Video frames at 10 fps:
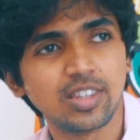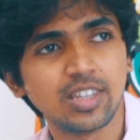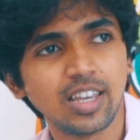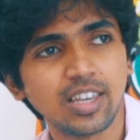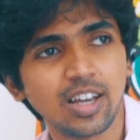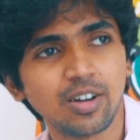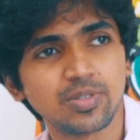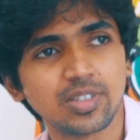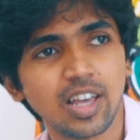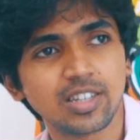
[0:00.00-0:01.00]
thinking of,
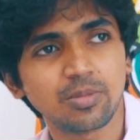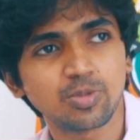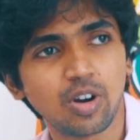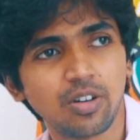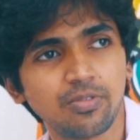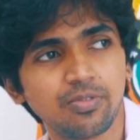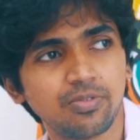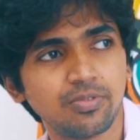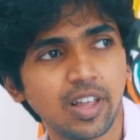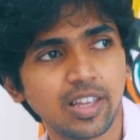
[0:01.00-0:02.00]
say, some sort
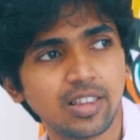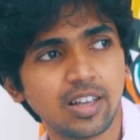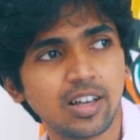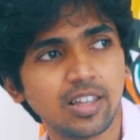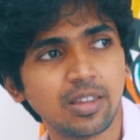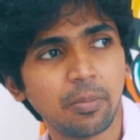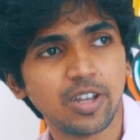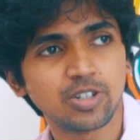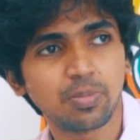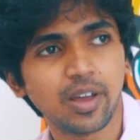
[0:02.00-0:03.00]
of like the
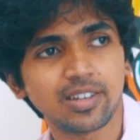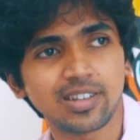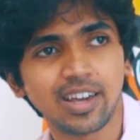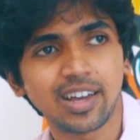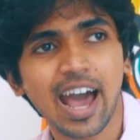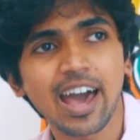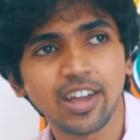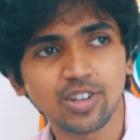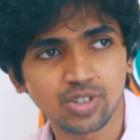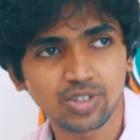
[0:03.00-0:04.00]
major players like an ad
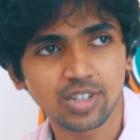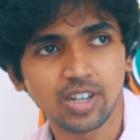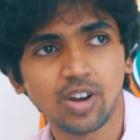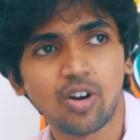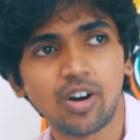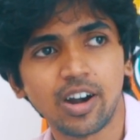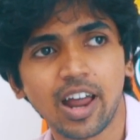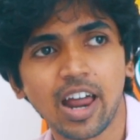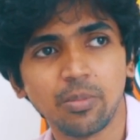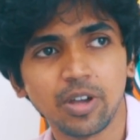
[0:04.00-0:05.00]
agency or an
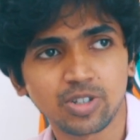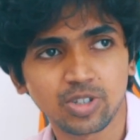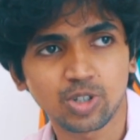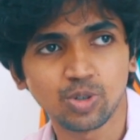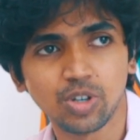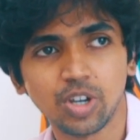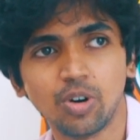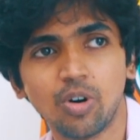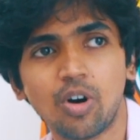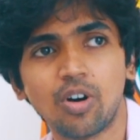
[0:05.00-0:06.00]
animation
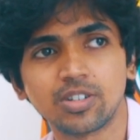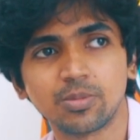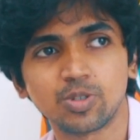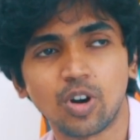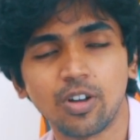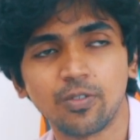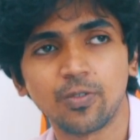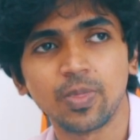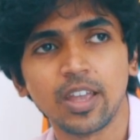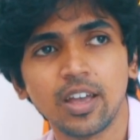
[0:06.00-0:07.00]
studio or some sort of